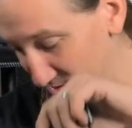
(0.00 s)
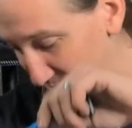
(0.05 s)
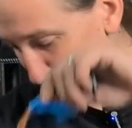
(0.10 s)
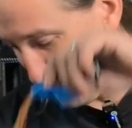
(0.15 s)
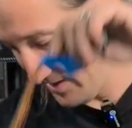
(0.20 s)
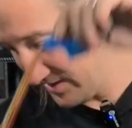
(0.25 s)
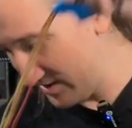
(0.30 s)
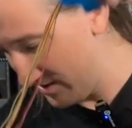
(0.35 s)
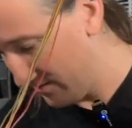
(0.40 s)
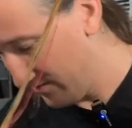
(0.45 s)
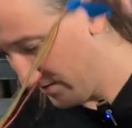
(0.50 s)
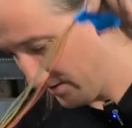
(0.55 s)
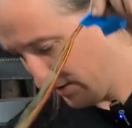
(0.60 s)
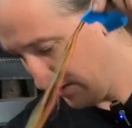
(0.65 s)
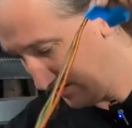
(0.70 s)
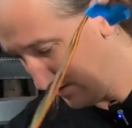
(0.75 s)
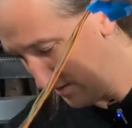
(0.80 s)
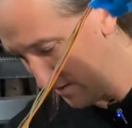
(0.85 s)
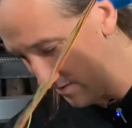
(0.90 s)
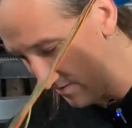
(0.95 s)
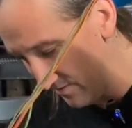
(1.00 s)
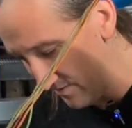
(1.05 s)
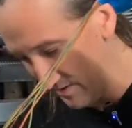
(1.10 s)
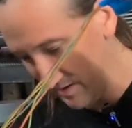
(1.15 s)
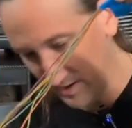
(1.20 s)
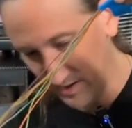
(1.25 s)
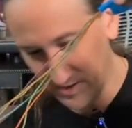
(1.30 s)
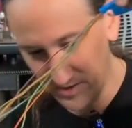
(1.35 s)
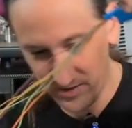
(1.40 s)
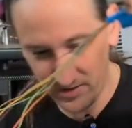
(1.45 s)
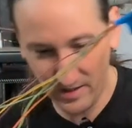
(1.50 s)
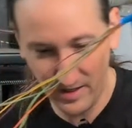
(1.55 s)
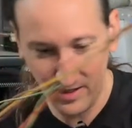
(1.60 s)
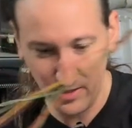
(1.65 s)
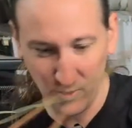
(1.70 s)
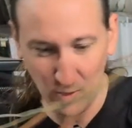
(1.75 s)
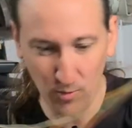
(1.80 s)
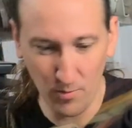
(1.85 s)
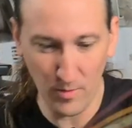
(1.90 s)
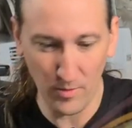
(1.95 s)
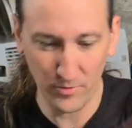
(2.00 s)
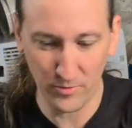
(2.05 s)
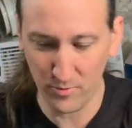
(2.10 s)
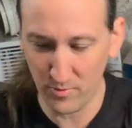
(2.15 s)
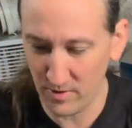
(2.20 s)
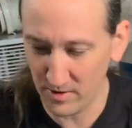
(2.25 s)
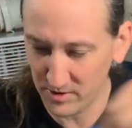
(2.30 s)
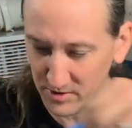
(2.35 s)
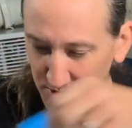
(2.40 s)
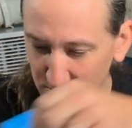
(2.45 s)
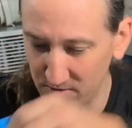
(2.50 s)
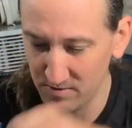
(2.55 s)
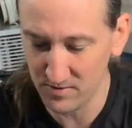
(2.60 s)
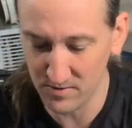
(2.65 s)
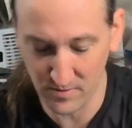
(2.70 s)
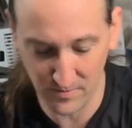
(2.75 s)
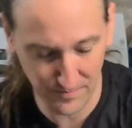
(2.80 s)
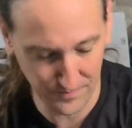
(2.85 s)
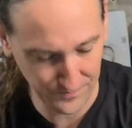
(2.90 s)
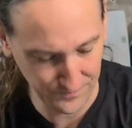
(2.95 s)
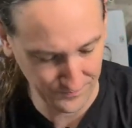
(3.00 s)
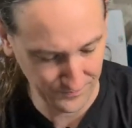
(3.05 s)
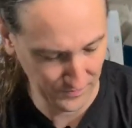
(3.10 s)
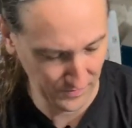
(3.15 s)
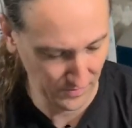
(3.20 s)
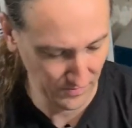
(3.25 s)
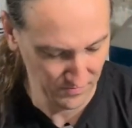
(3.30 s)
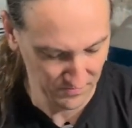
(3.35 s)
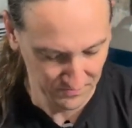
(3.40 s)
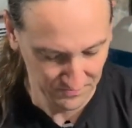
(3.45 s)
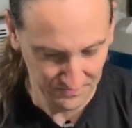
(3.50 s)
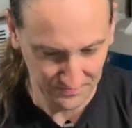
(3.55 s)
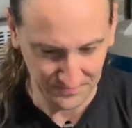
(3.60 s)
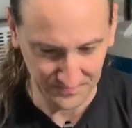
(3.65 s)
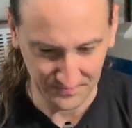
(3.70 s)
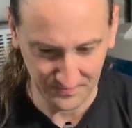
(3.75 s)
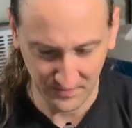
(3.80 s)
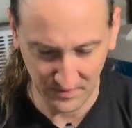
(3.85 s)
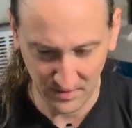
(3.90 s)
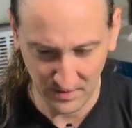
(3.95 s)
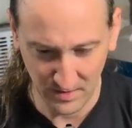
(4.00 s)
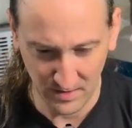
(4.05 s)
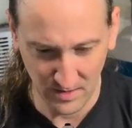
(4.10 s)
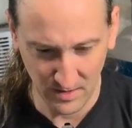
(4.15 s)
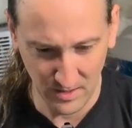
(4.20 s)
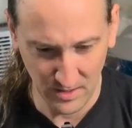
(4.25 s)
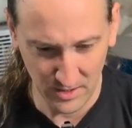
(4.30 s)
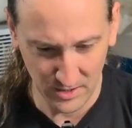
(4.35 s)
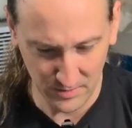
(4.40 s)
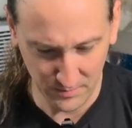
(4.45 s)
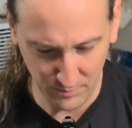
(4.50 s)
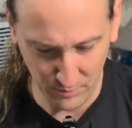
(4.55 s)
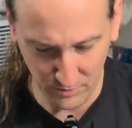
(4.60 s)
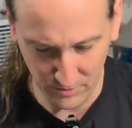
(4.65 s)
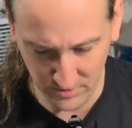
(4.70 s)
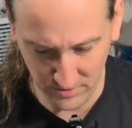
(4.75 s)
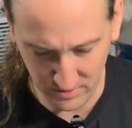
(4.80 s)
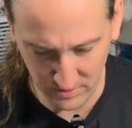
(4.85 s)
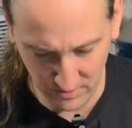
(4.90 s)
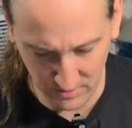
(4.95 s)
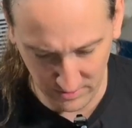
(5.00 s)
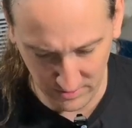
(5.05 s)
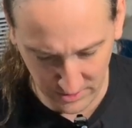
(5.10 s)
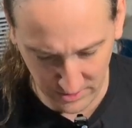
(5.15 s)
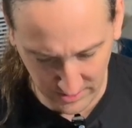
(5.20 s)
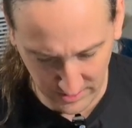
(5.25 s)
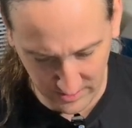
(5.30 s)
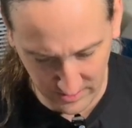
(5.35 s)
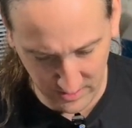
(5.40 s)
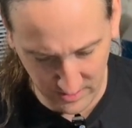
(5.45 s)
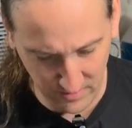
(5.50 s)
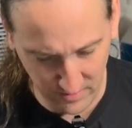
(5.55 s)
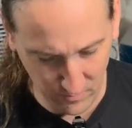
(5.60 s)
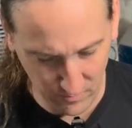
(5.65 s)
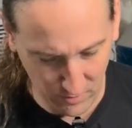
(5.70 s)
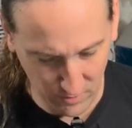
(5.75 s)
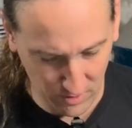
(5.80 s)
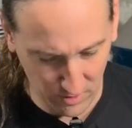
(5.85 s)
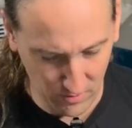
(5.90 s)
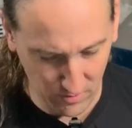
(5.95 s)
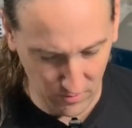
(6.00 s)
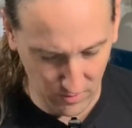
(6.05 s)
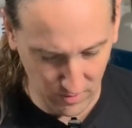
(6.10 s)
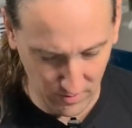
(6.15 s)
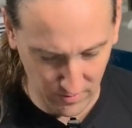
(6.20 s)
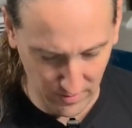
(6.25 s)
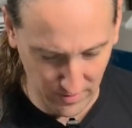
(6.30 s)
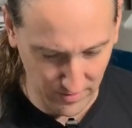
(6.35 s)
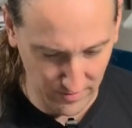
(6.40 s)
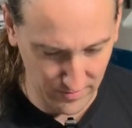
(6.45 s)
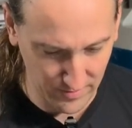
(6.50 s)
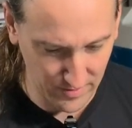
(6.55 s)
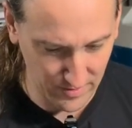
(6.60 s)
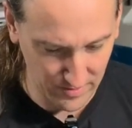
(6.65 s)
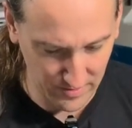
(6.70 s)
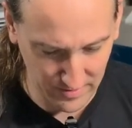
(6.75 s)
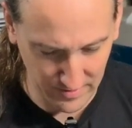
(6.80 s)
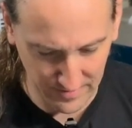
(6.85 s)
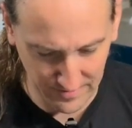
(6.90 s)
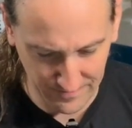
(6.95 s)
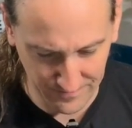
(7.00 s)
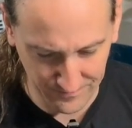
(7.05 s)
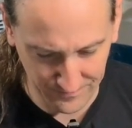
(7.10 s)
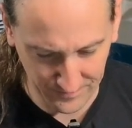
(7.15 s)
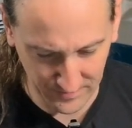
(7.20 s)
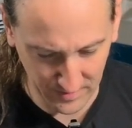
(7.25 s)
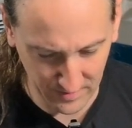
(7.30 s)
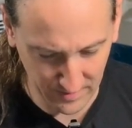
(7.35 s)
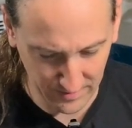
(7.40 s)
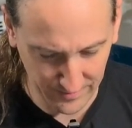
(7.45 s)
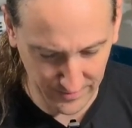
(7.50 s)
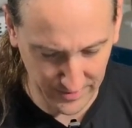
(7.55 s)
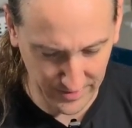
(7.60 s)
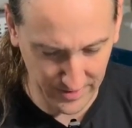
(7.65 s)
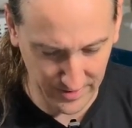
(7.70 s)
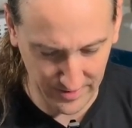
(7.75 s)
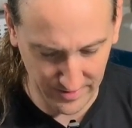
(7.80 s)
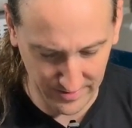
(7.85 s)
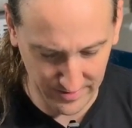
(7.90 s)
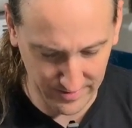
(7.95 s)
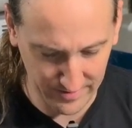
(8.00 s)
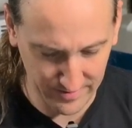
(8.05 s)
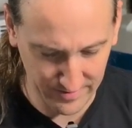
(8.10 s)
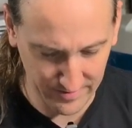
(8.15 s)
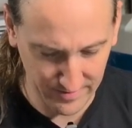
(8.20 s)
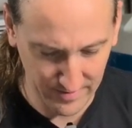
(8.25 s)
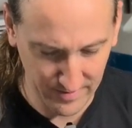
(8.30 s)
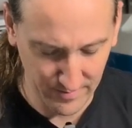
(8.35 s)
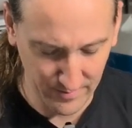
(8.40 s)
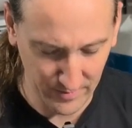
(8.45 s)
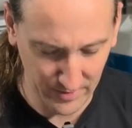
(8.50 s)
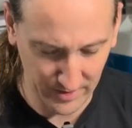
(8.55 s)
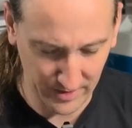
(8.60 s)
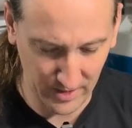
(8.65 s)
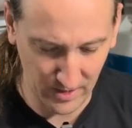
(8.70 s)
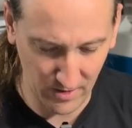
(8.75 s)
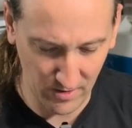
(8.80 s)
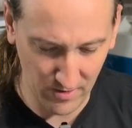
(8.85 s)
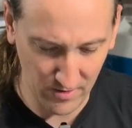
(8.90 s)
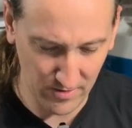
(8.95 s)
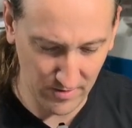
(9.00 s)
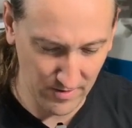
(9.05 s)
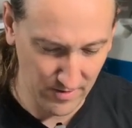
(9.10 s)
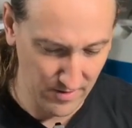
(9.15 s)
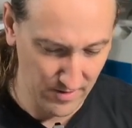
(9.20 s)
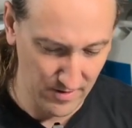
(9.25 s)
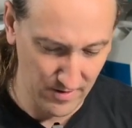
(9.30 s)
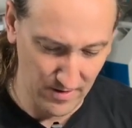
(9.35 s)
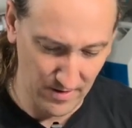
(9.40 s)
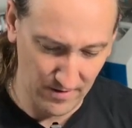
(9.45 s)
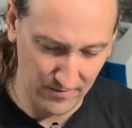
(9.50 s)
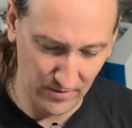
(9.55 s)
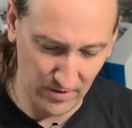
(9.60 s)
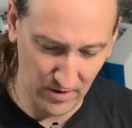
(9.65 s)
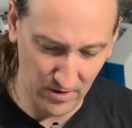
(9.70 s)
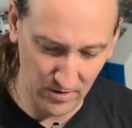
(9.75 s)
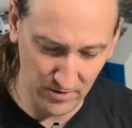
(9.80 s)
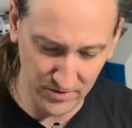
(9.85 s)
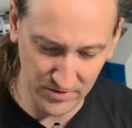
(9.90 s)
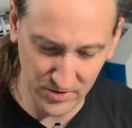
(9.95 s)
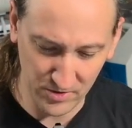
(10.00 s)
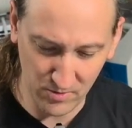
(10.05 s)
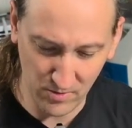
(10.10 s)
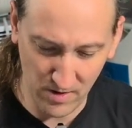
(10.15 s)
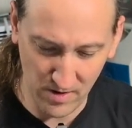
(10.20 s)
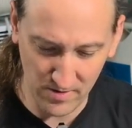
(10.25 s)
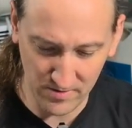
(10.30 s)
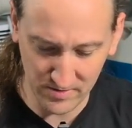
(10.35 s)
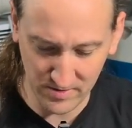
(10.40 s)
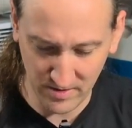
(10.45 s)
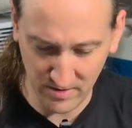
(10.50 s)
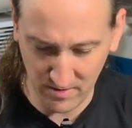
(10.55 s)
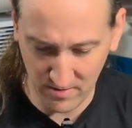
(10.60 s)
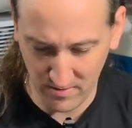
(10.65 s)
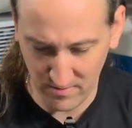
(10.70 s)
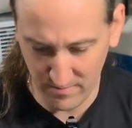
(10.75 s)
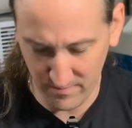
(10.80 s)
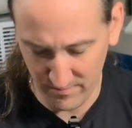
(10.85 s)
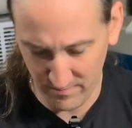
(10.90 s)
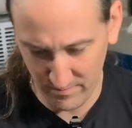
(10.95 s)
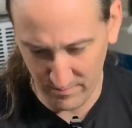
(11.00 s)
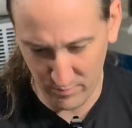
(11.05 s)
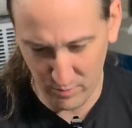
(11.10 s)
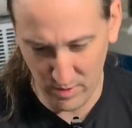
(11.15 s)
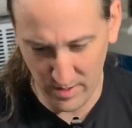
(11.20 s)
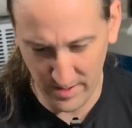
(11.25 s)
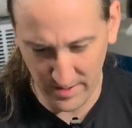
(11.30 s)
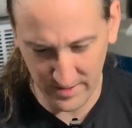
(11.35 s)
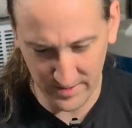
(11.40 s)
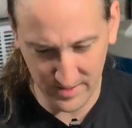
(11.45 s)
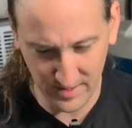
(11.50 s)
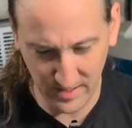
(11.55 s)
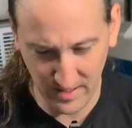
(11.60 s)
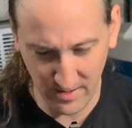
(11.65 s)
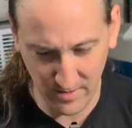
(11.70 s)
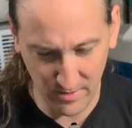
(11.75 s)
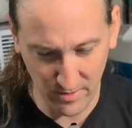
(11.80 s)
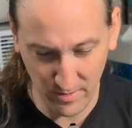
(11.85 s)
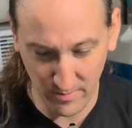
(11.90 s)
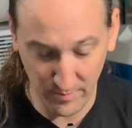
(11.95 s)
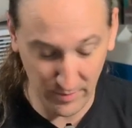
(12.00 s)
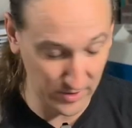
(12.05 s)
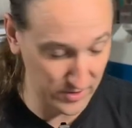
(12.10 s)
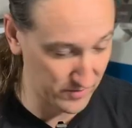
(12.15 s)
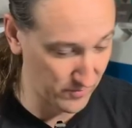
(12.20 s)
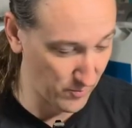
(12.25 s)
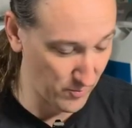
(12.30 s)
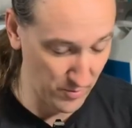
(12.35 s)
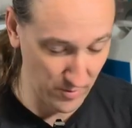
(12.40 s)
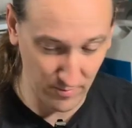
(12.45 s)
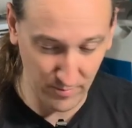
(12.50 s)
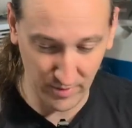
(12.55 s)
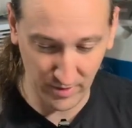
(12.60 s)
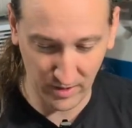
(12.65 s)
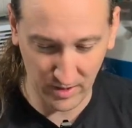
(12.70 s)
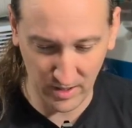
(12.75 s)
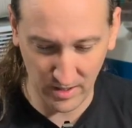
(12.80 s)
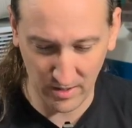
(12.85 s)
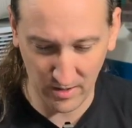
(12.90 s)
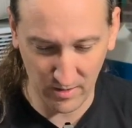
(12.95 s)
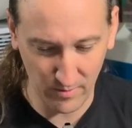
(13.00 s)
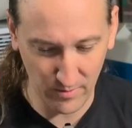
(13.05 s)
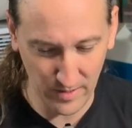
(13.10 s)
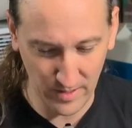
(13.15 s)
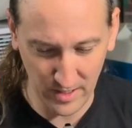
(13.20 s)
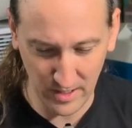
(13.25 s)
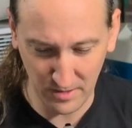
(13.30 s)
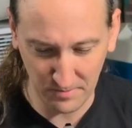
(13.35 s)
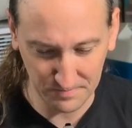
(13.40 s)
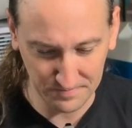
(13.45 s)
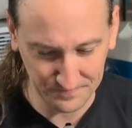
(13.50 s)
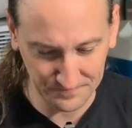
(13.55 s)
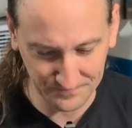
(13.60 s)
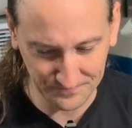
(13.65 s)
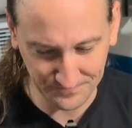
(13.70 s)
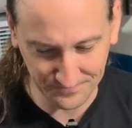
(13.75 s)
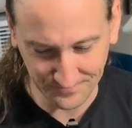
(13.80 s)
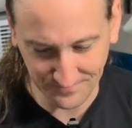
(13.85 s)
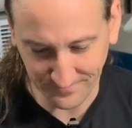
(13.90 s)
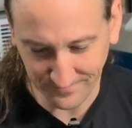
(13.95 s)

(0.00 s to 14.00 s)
various spots of it, you know, they just kind of go both directions. So just pull slowly, gently, and work your way around. But like here, I've got all these grounds that are brought in together, and a bunch of them have been cut already.